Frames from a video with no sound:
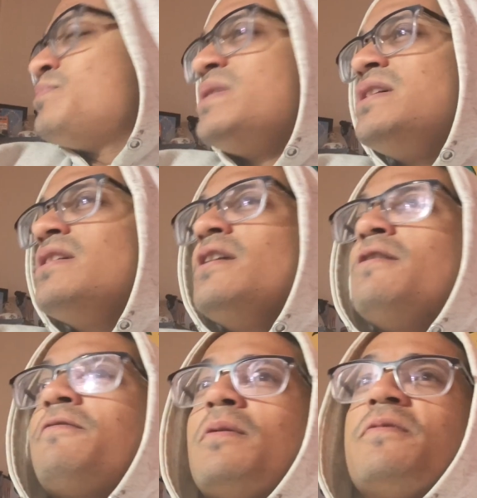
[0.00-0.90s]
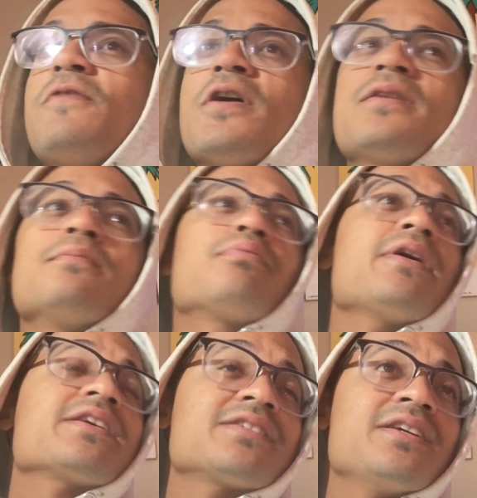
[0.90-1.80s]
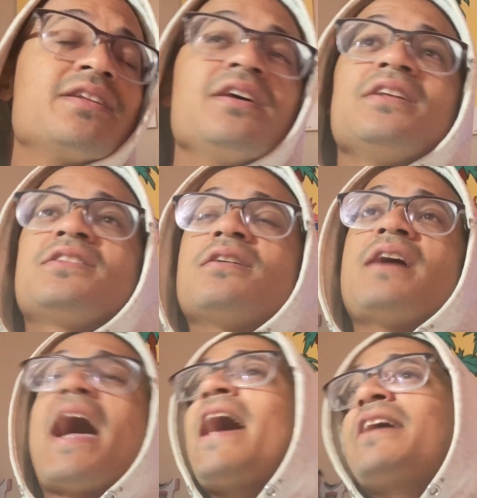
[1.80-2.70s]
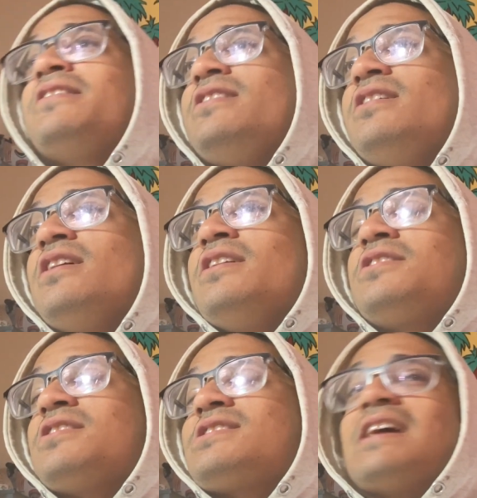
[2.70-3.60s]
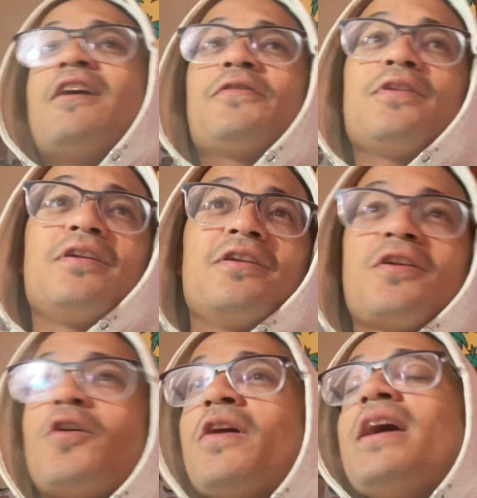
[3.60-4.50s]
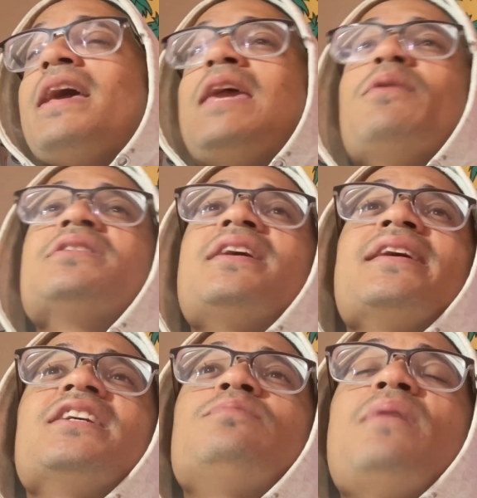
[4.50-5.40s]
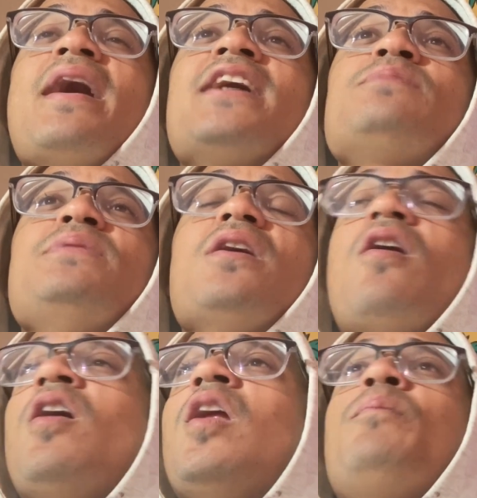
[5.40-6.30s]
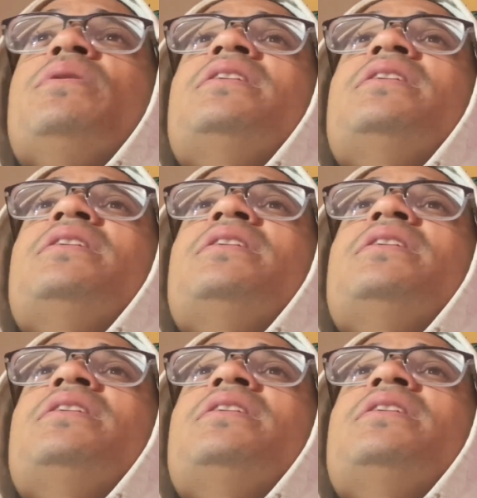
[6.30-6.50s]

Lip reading: beat from fucking Brixton to Hackney to South London. He was getting his ass beat all up and